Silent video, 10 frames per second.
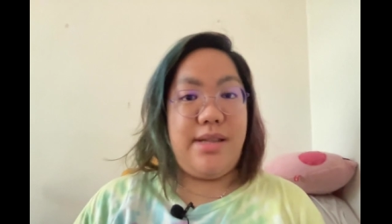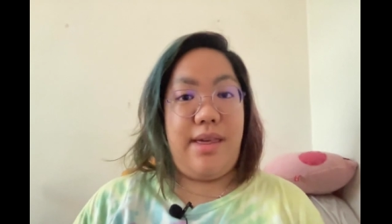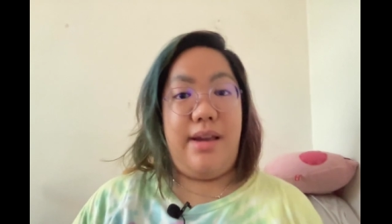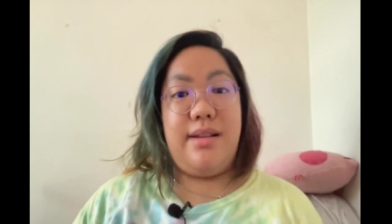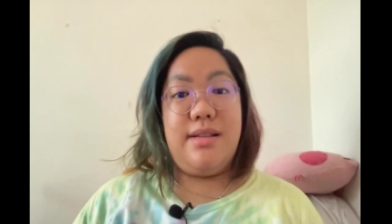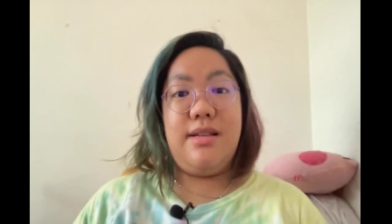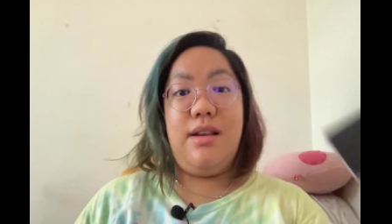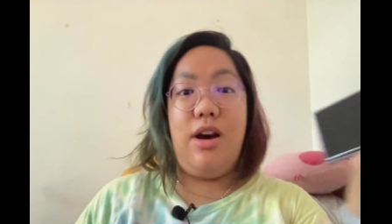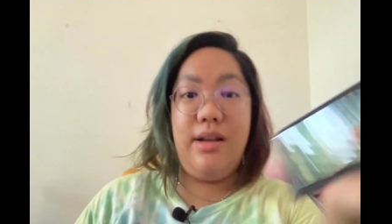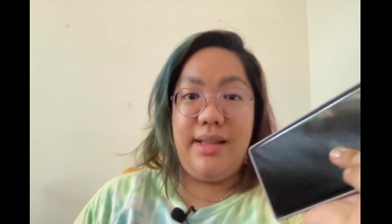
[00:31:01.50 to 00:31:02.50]
things
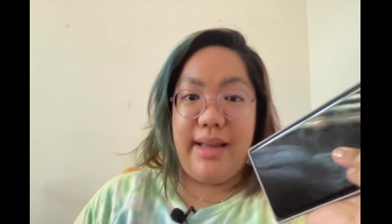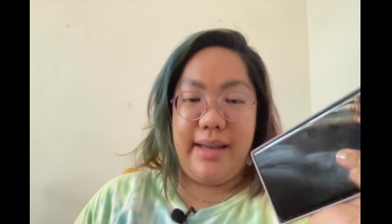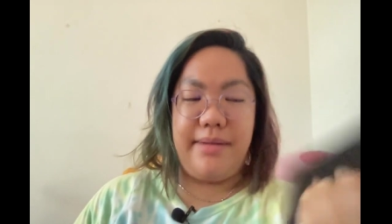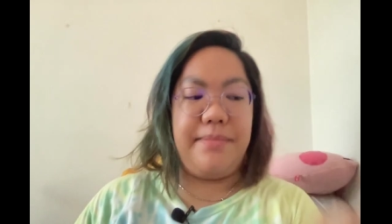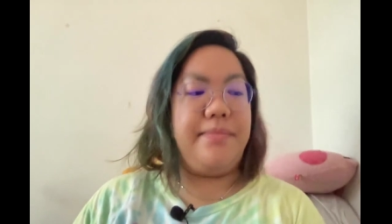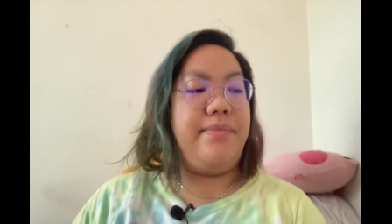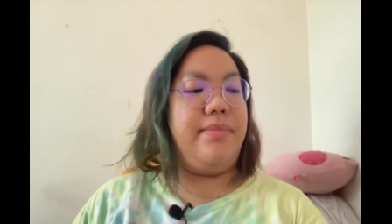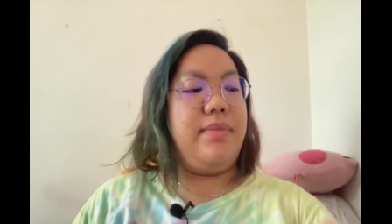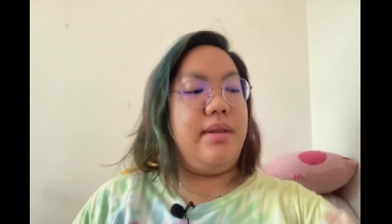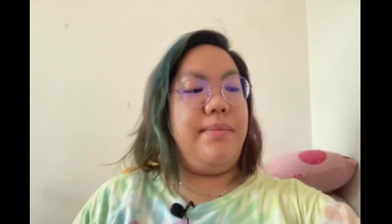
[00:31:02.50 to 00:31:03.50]
online
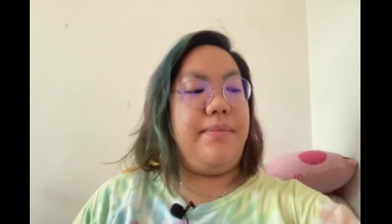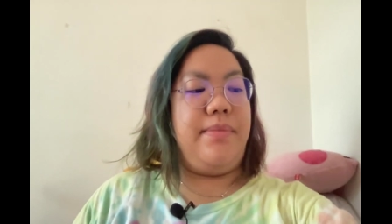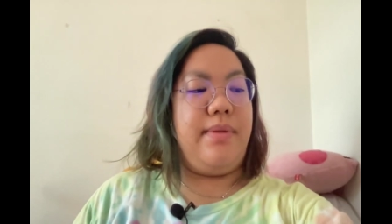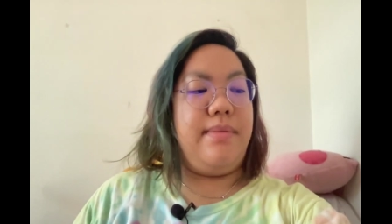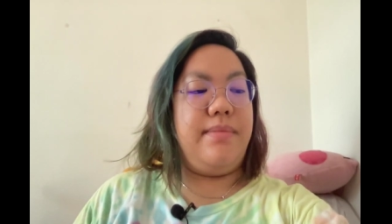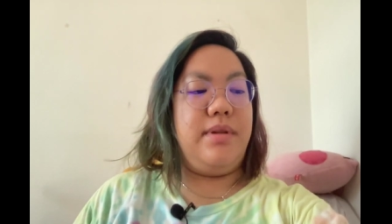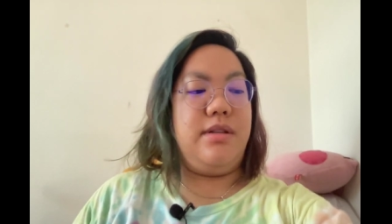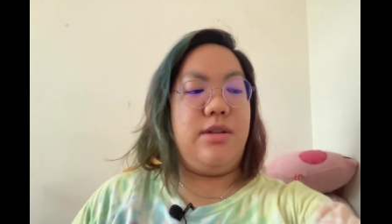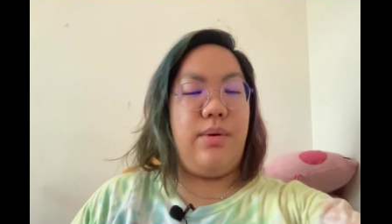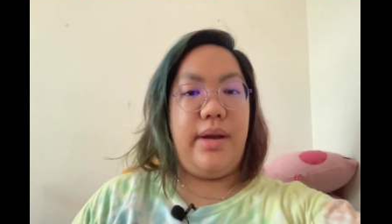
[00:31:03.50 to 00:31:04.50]

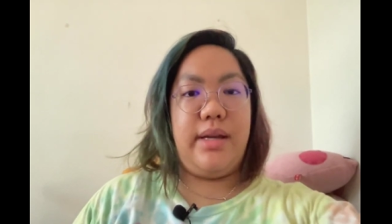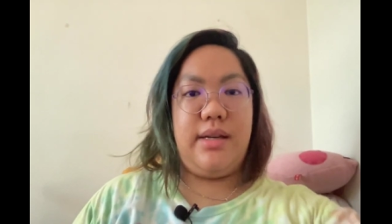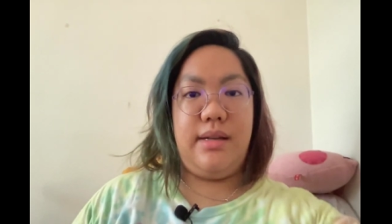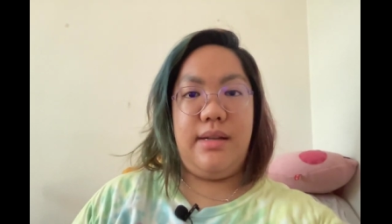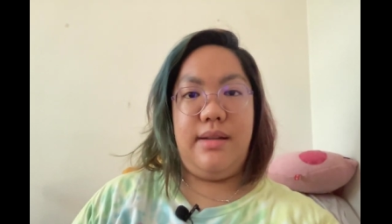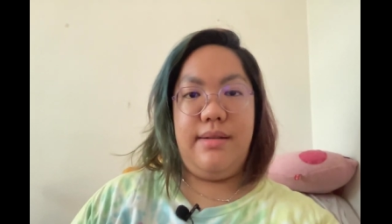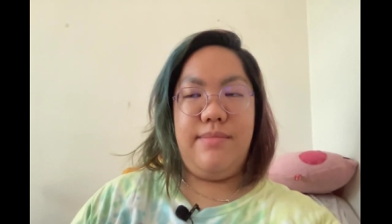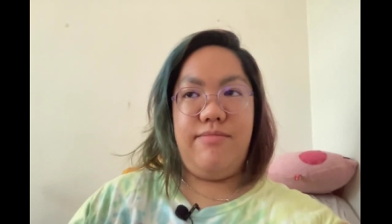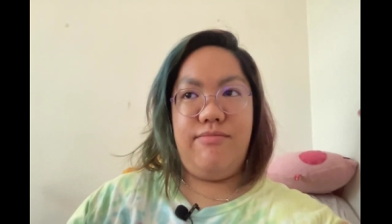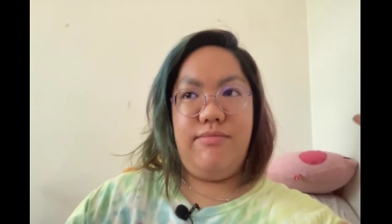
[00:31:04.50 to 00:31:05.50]
so I could,
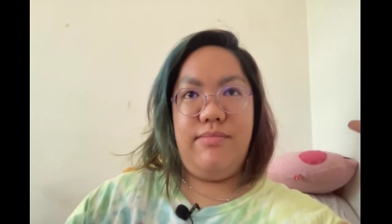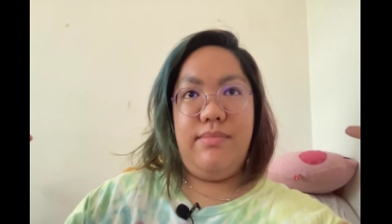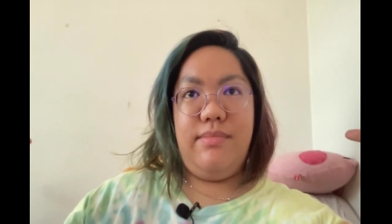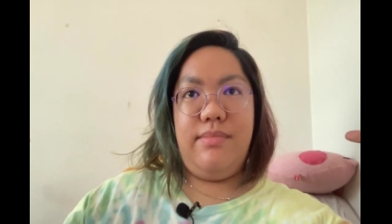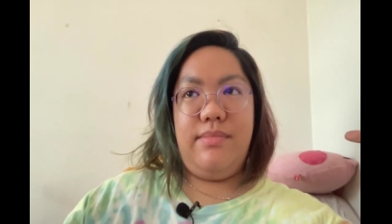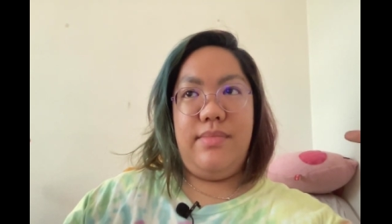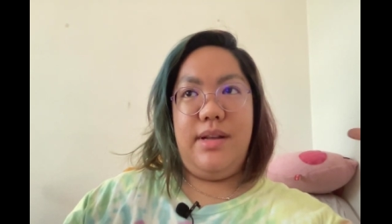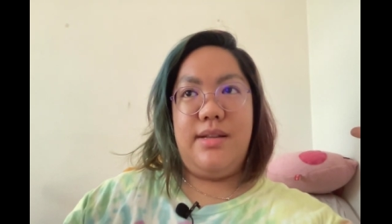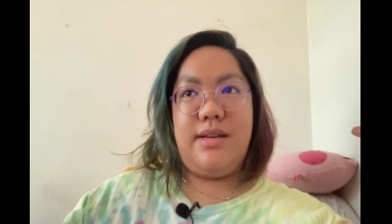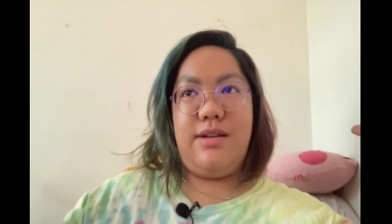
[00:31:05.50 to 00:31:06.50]

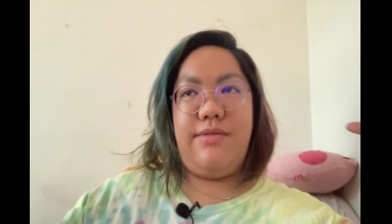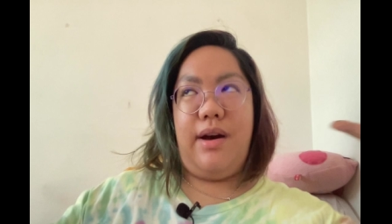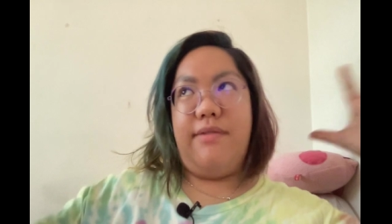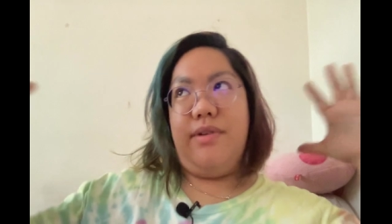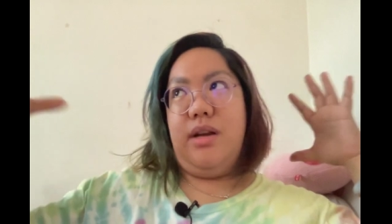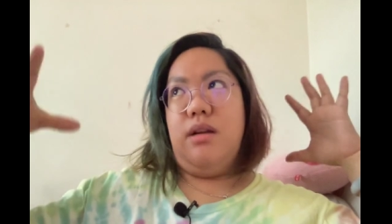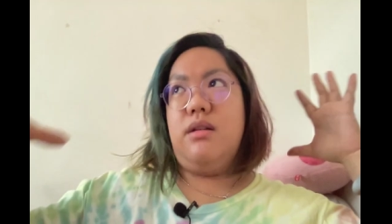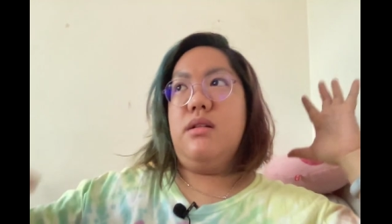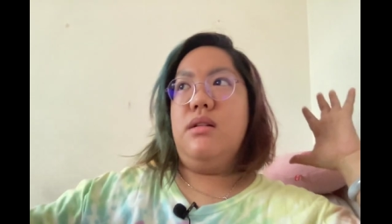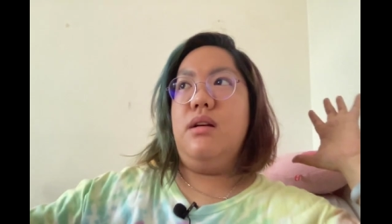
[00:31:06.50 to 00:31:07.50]
instead of
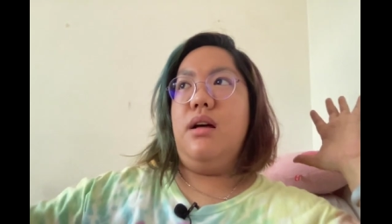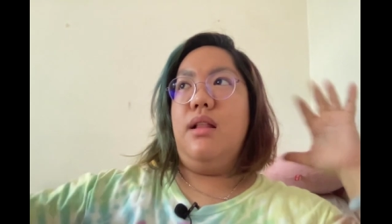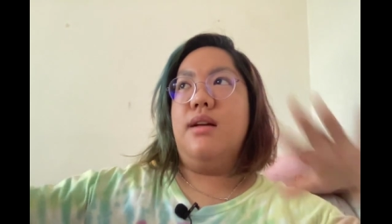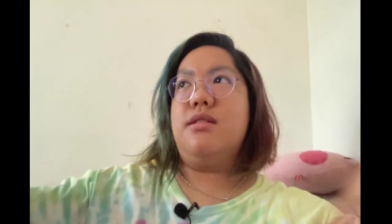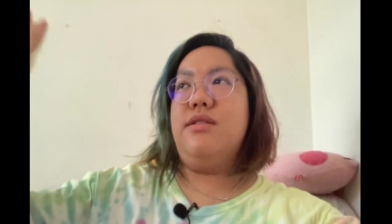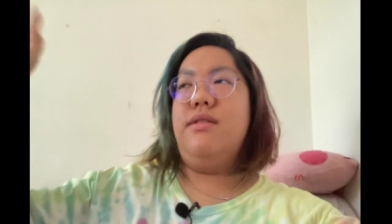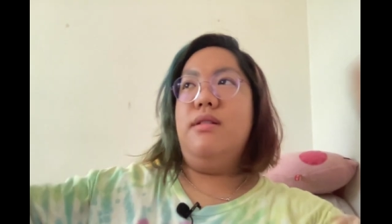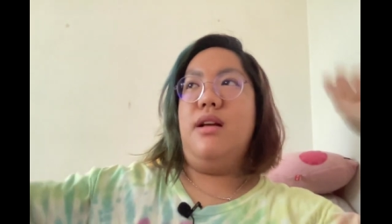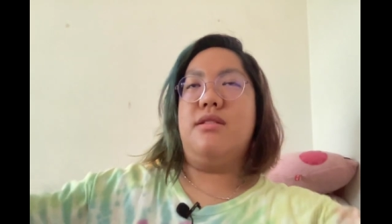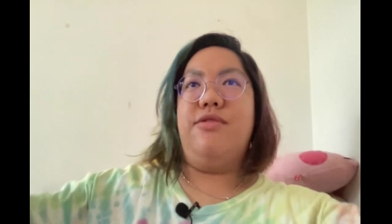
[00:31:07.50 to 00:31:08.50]
having a
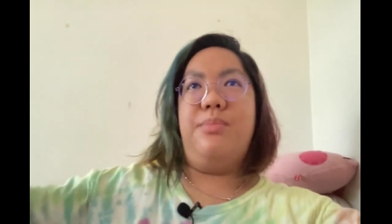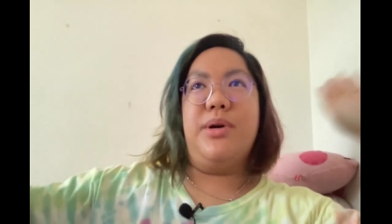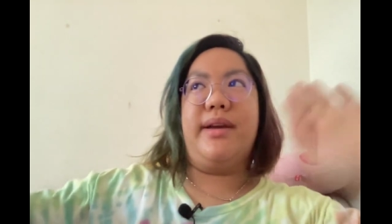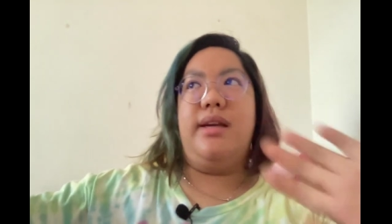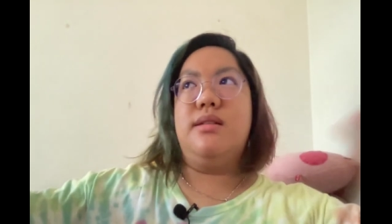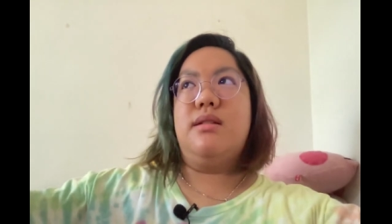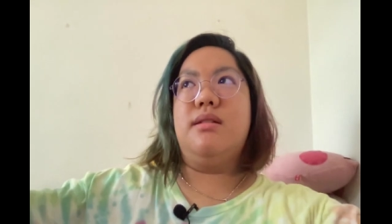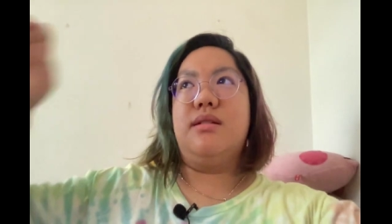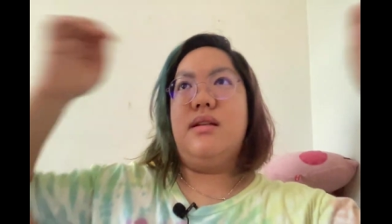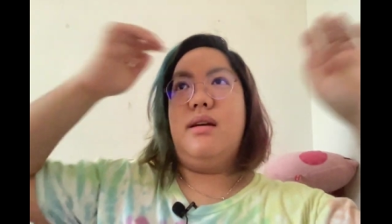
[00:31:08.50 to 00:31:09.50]
lots of
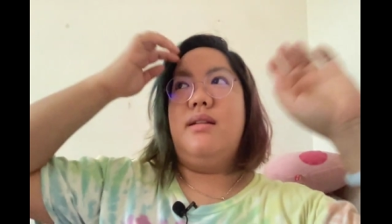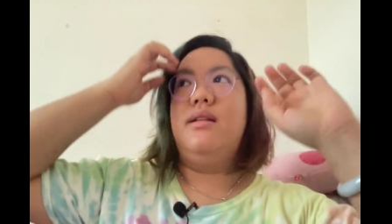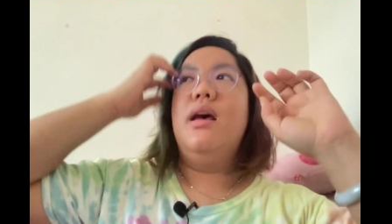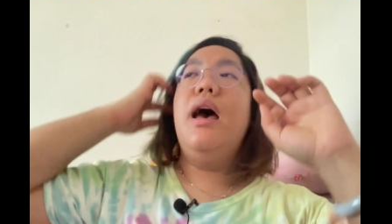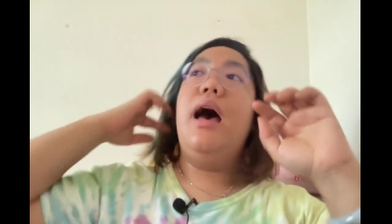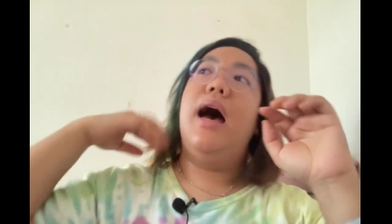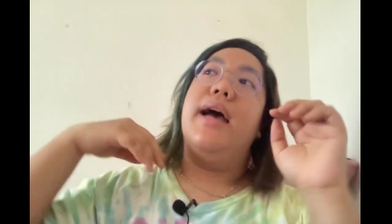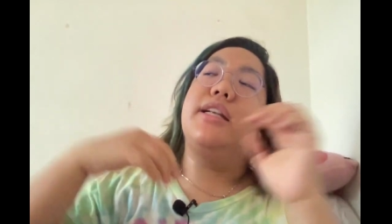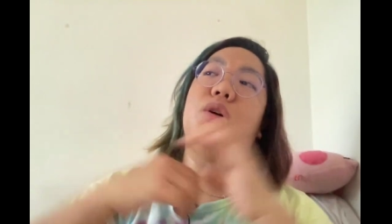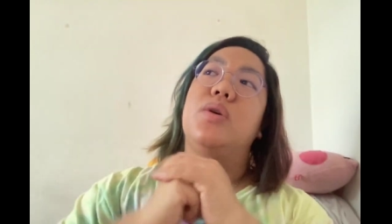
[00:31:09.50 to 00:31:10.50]
bookcases, and
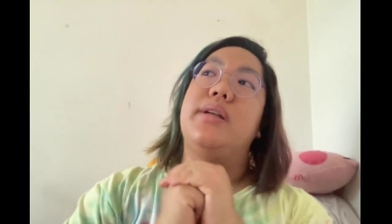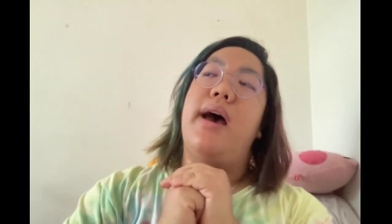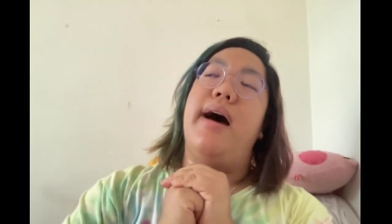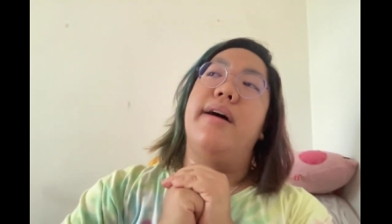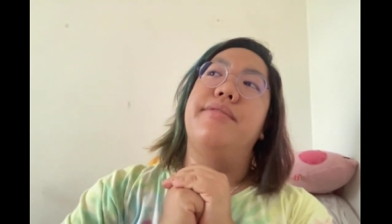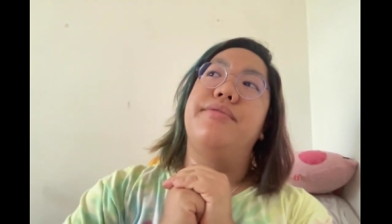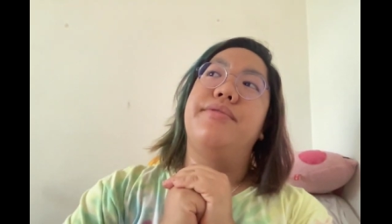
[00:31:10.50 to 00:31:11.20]
I don't have